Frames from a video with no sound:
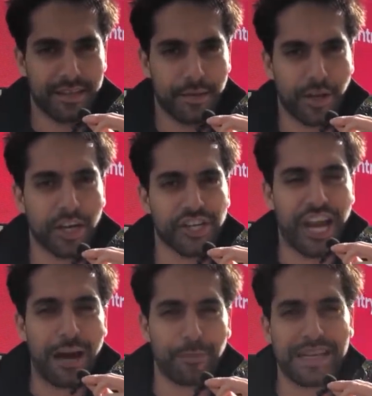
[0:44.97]
I'm going to
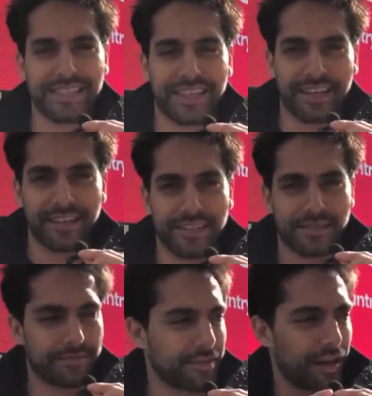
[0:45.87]
shout basically.
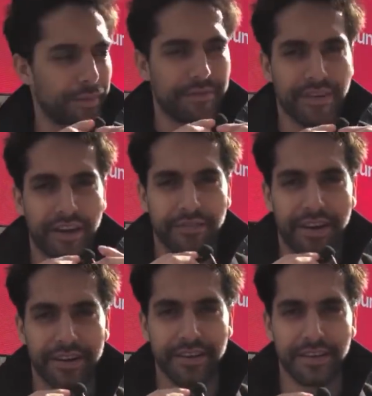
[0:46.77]
It's going to be very,
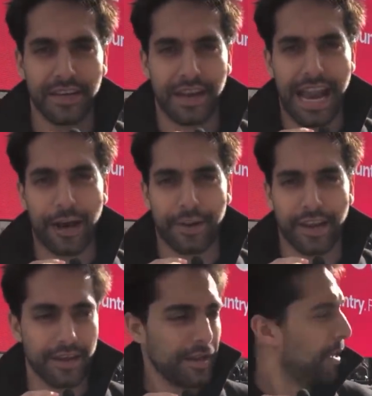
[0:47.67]
very loud
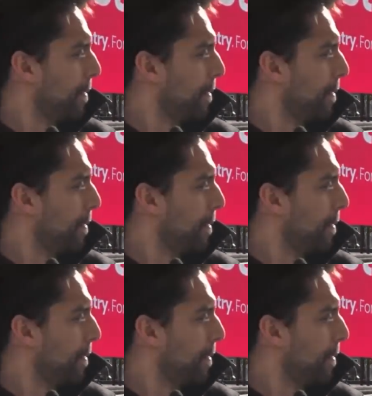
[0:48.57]
here.